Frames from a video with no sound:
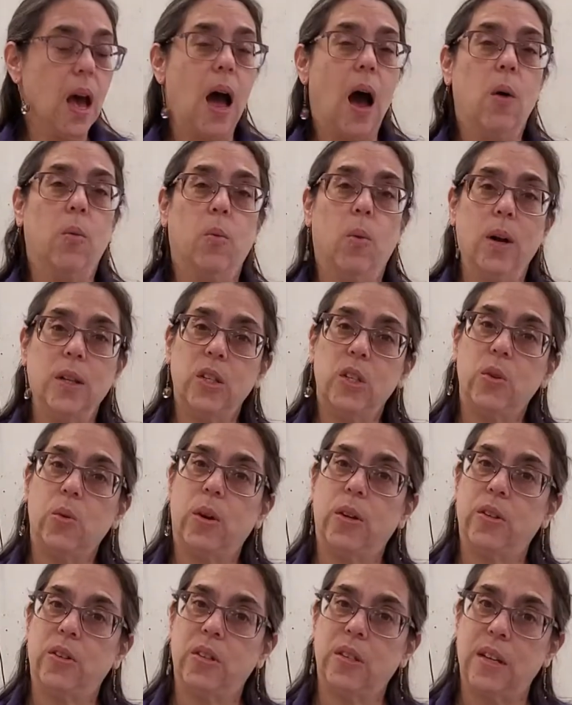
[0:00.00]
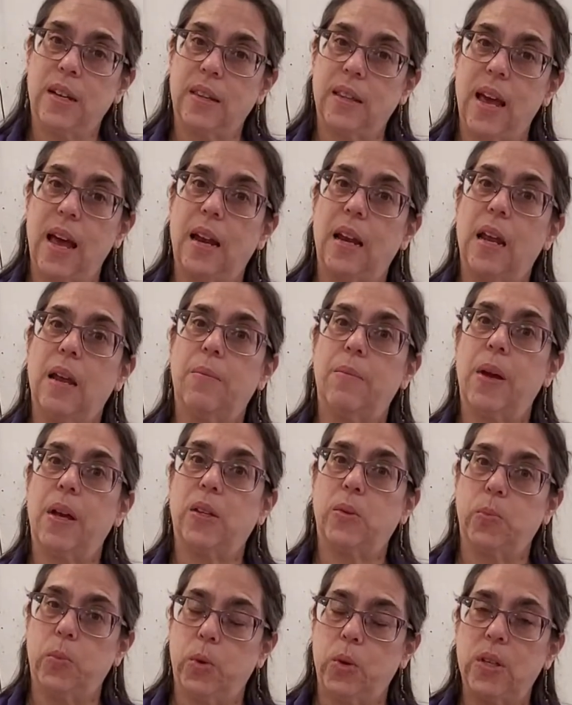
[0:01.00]
And once you understand that, it
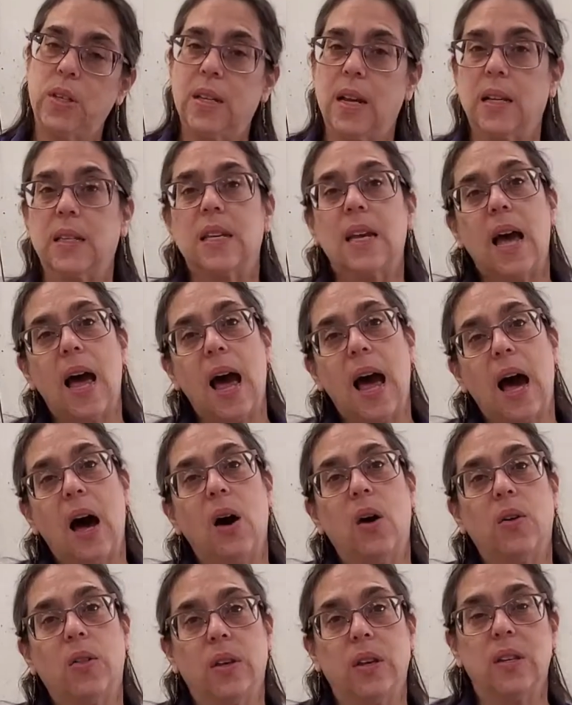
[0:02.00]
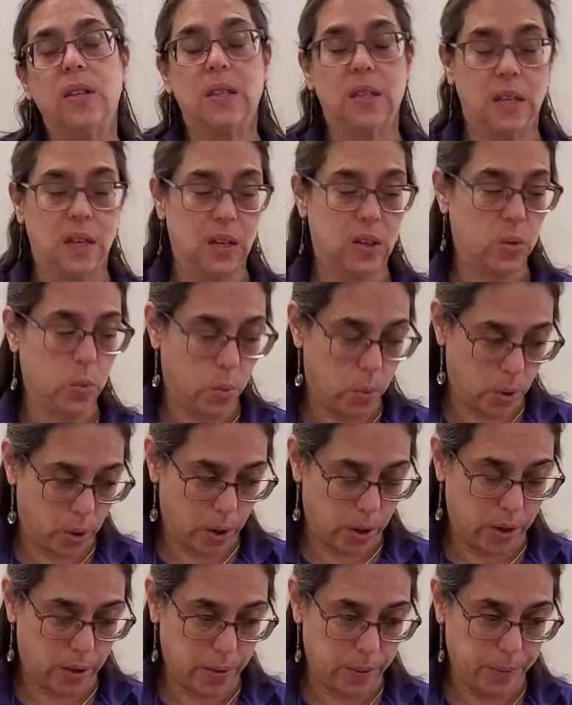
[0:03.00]
makes more sense how these things
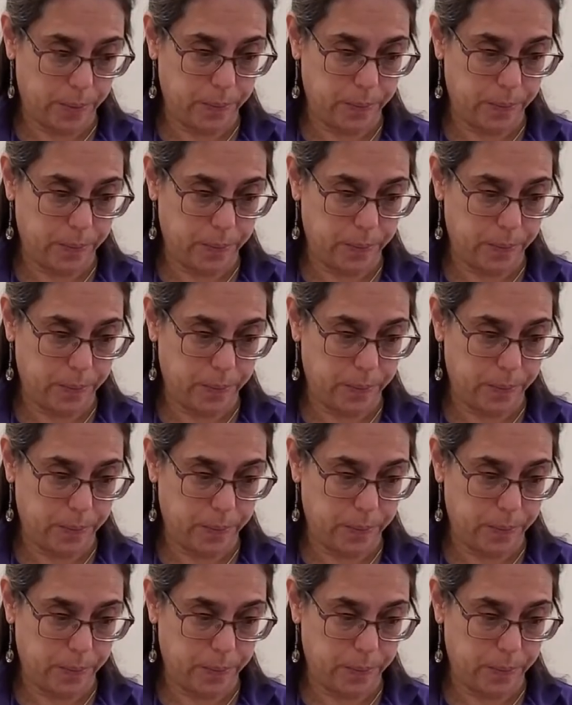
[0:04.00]
work.